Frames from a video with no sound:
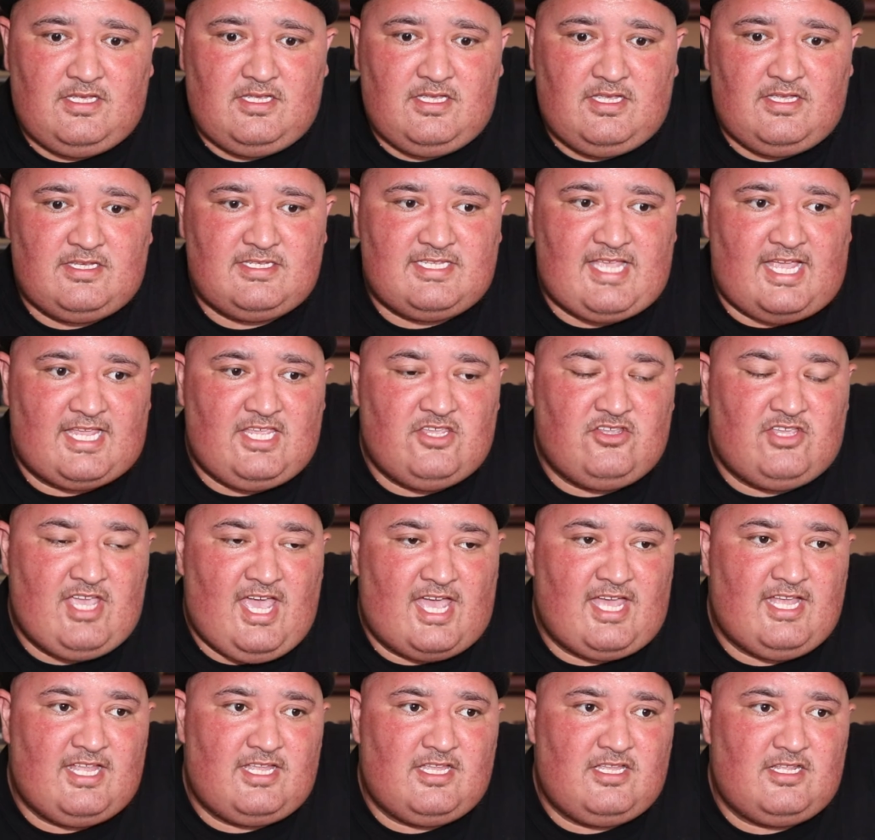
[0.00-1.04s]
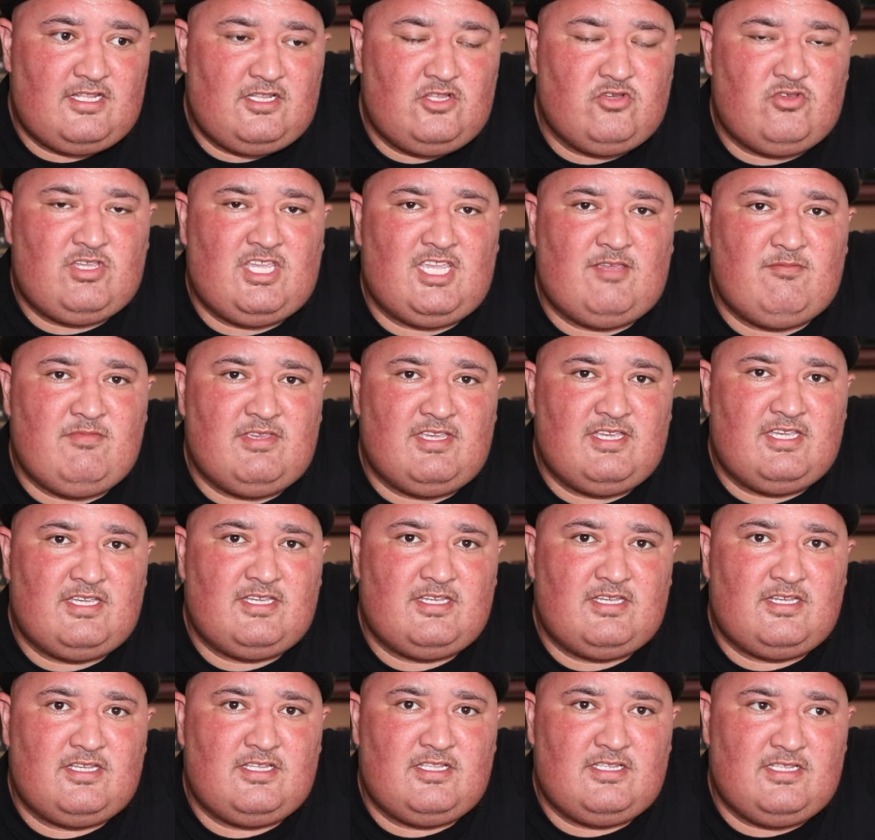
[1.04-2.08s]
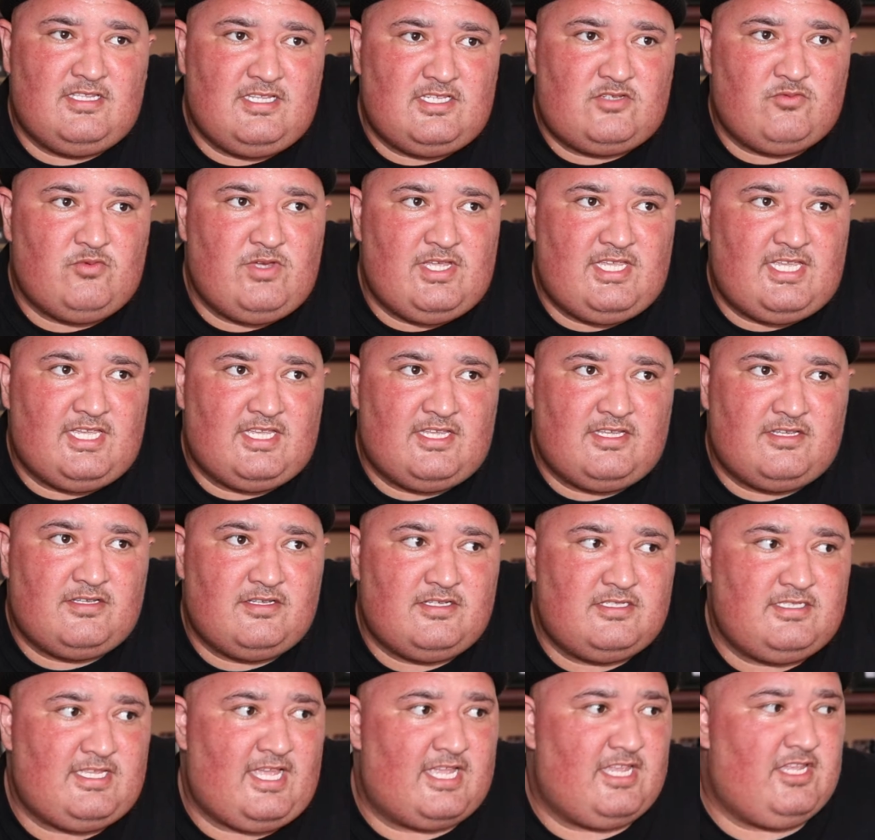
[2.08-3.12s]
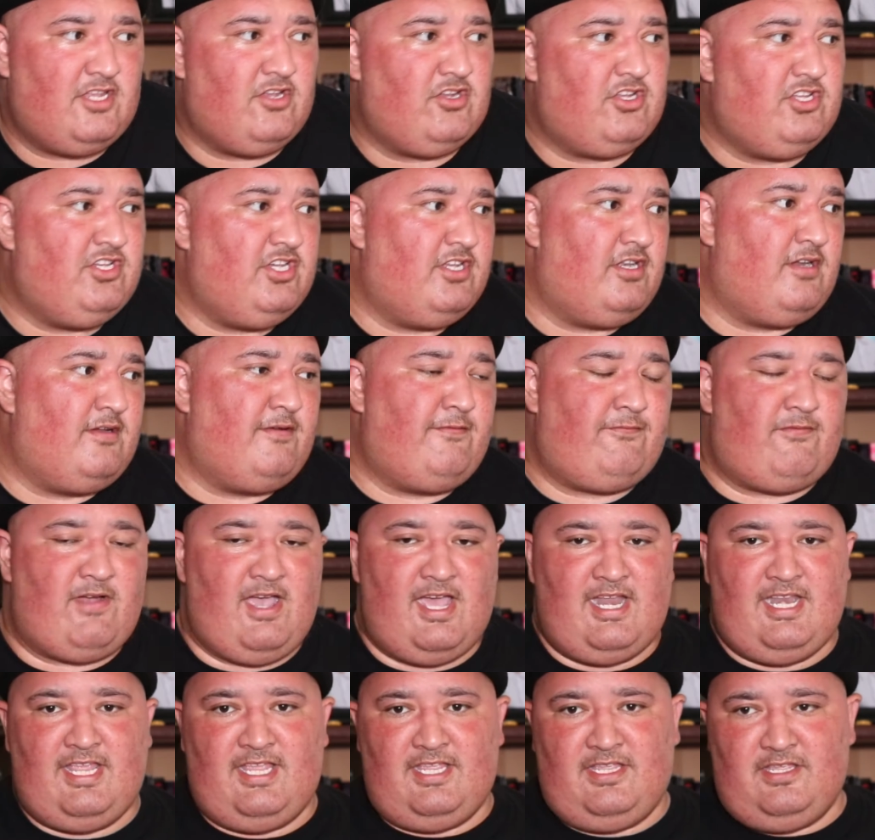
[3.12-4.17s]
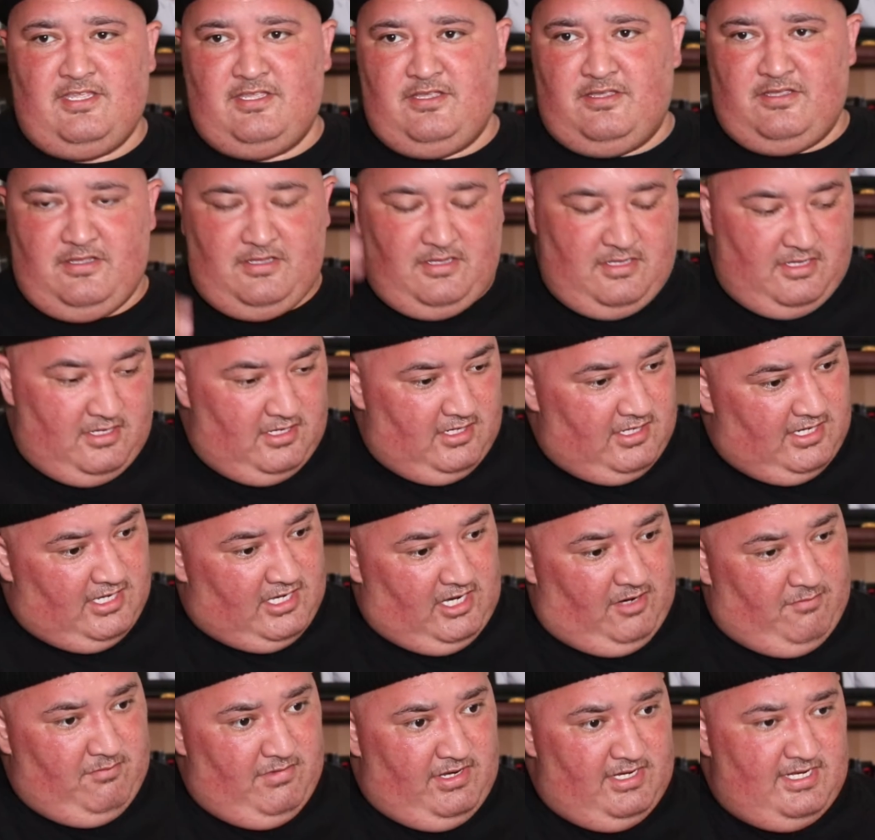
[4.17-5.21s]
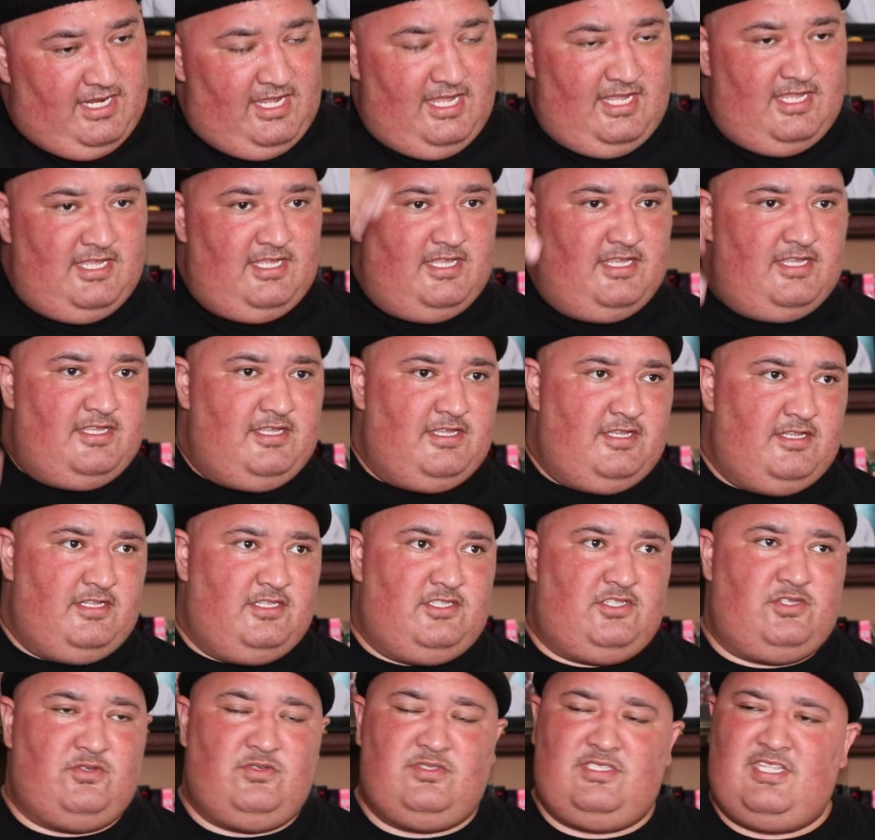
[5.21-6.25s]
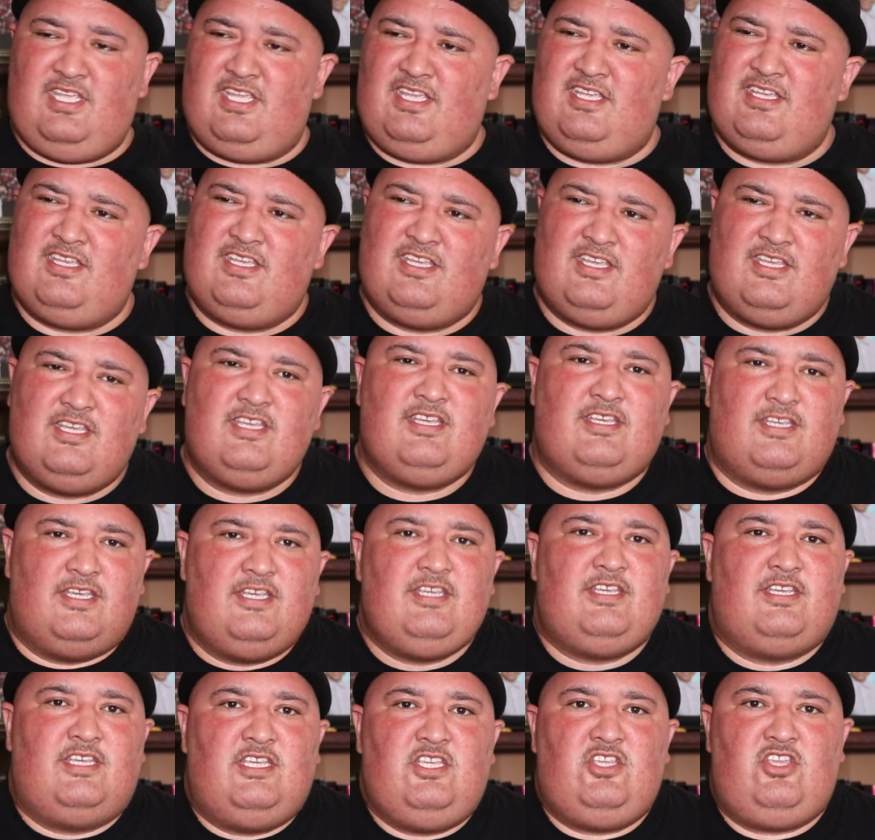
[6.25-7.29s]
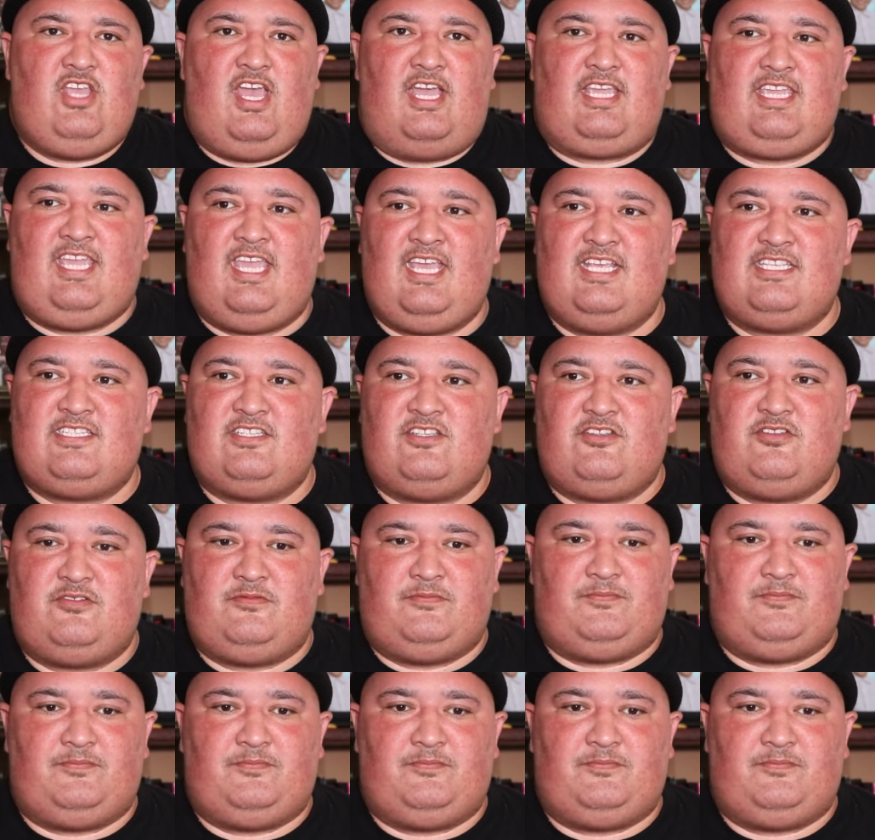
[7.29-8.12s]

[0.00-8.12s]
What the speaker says: it was like you got leukemia this weekend. It's like you're good on Friday, and on Monday, Tuesday, you got cancer.